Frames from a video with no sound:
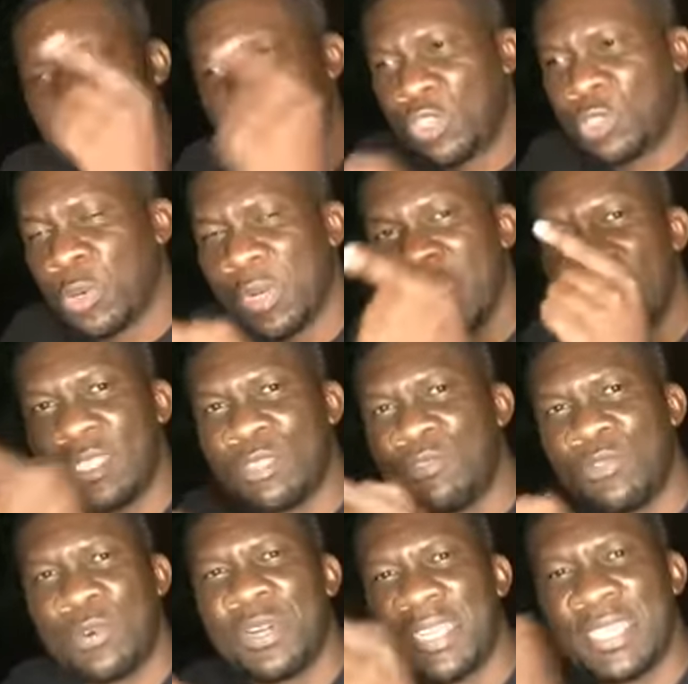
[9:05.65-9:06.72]
controlling
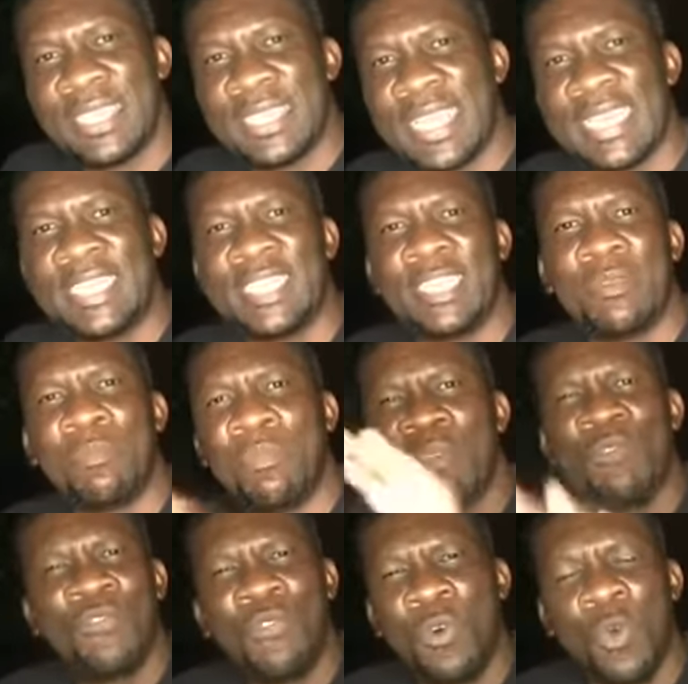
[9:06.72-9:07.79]
deforestation
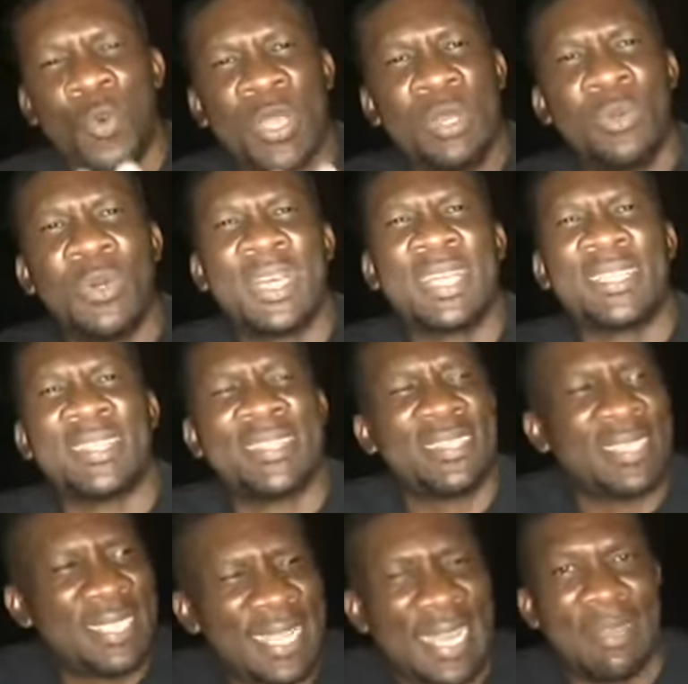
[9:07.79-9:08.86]
before we look at
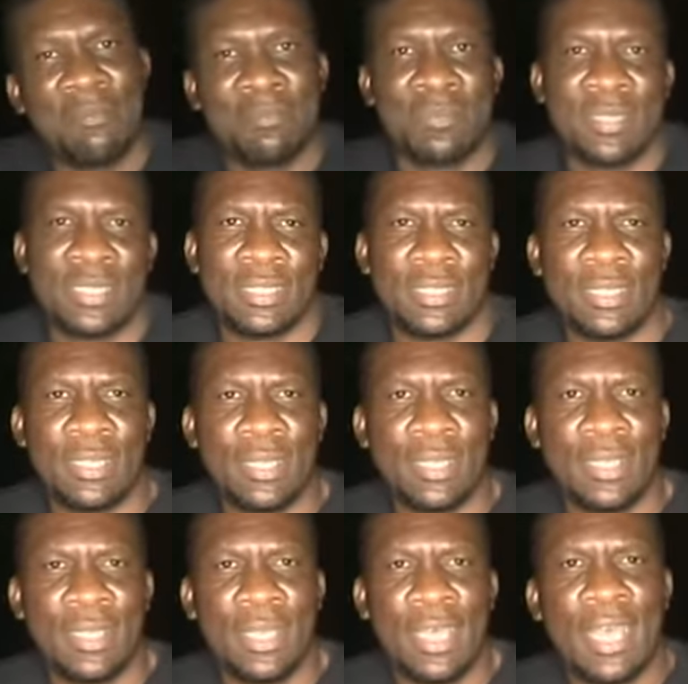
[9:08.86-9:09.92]
the dams.
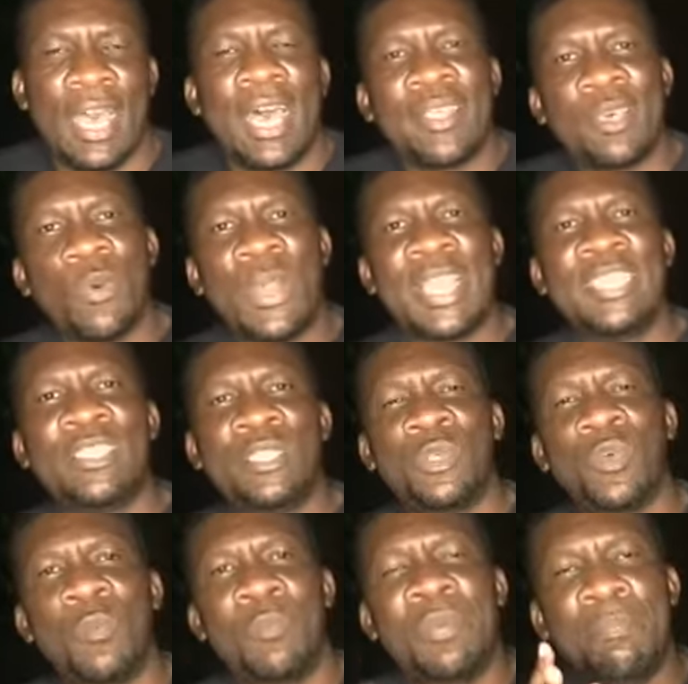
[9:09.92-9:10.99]
Otherwise,
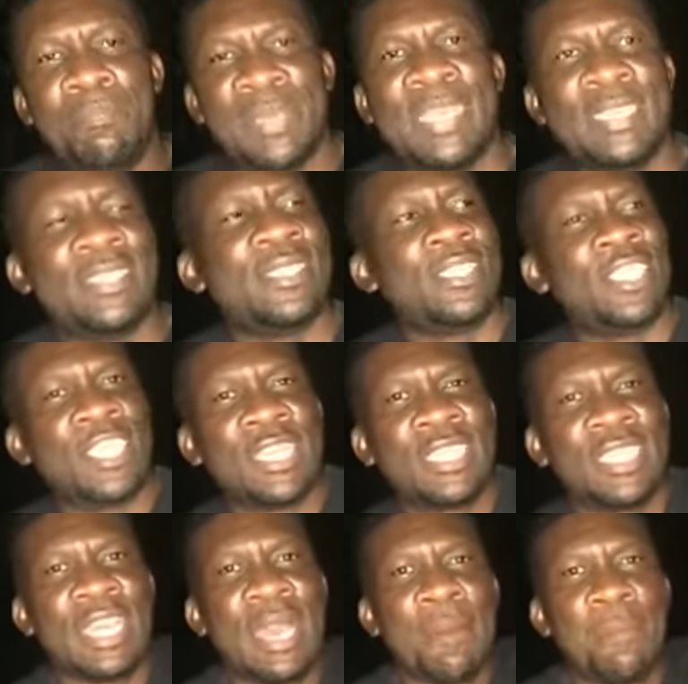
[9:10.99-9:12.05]
you'll be busy
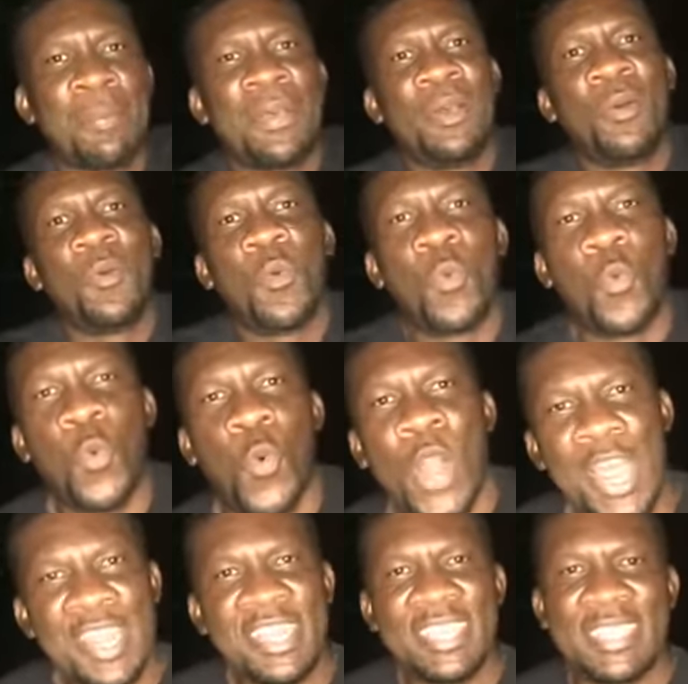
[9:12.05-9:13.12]
shutting up
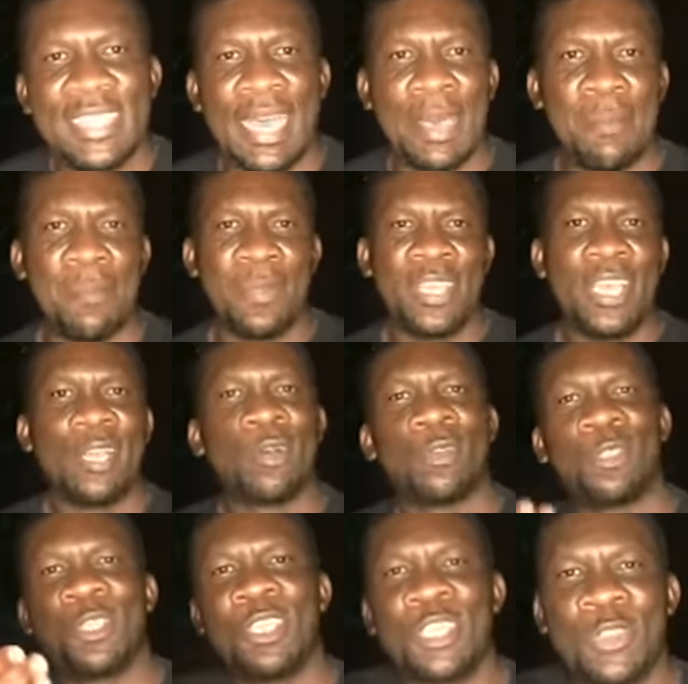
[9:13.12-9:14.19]
one dam
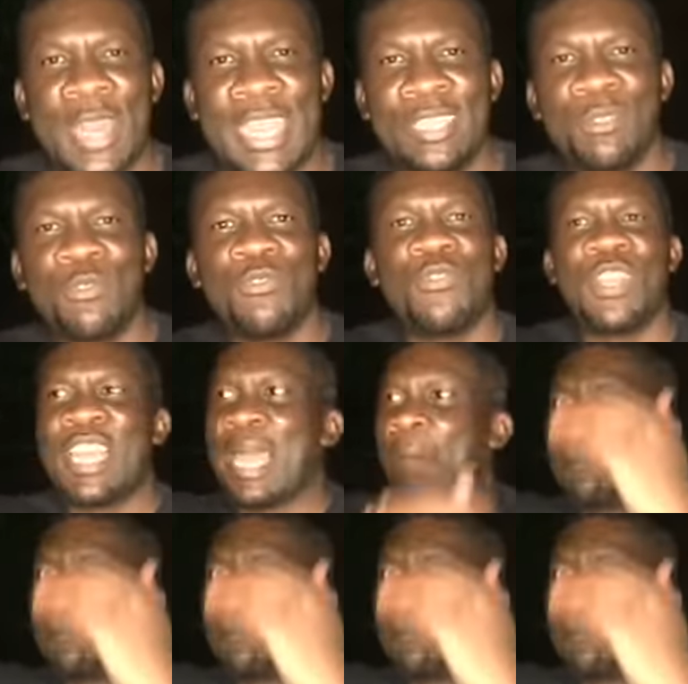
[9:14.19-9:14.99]
because you're trying to fill